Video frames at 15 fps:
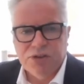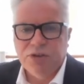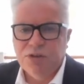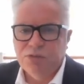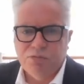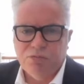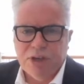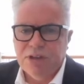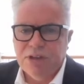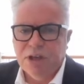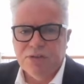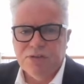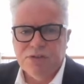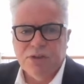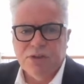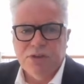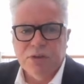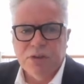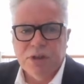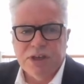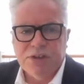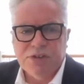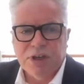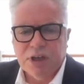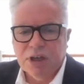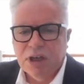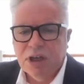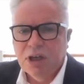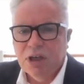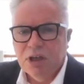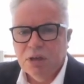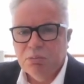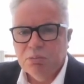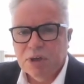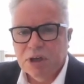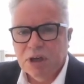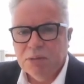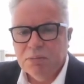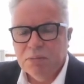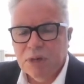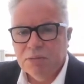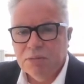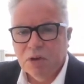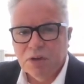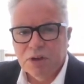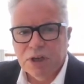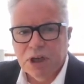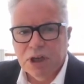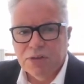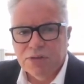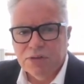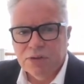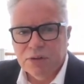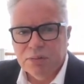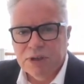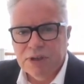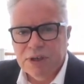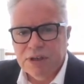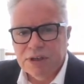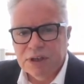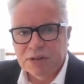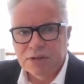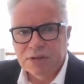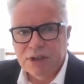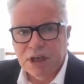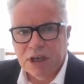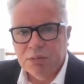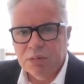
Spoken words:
You can read those at your leisure, but I'm not going to go through them in detail today.